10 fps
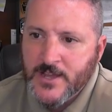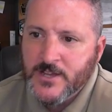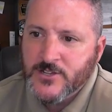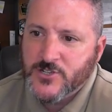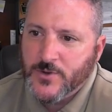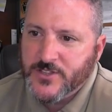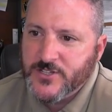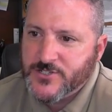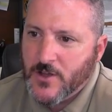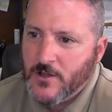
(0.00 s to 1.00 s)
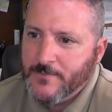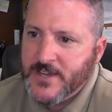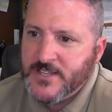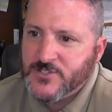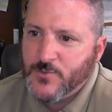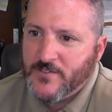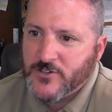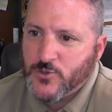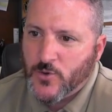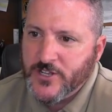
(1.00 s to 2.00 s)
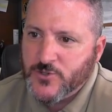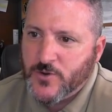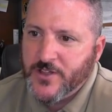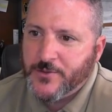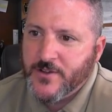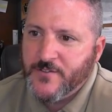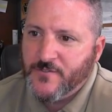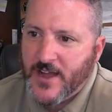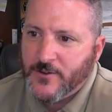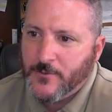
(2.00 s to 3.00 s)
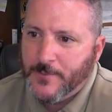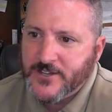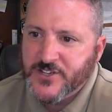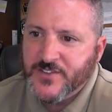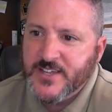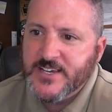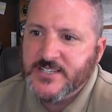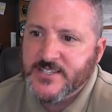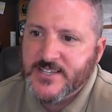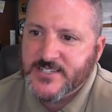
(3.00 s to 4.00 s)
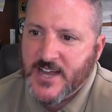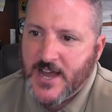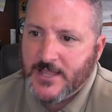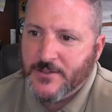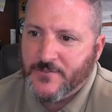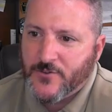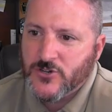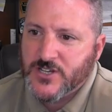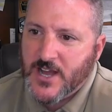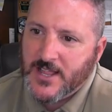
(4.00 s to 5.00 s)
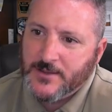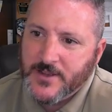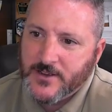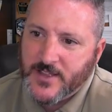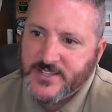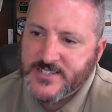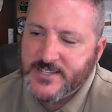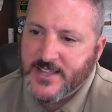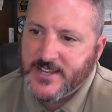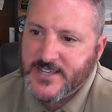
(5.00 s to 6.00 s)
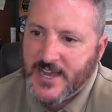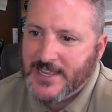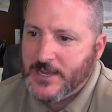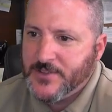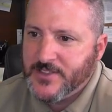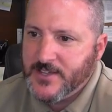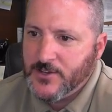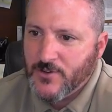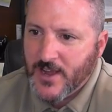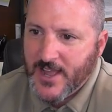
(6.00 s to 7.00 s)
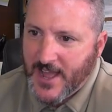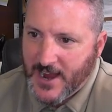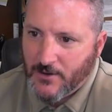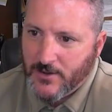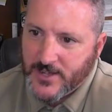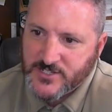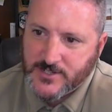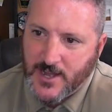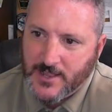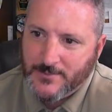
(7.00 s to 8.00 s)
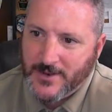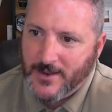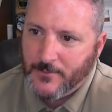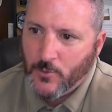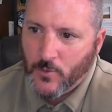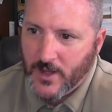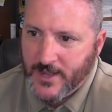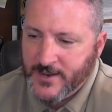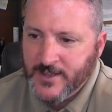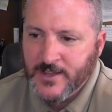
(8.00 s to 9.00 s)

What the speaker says: So what this all means, we have a 2023 final budget. This column, the first column here that is highlighted with the gray arrow as column number 1,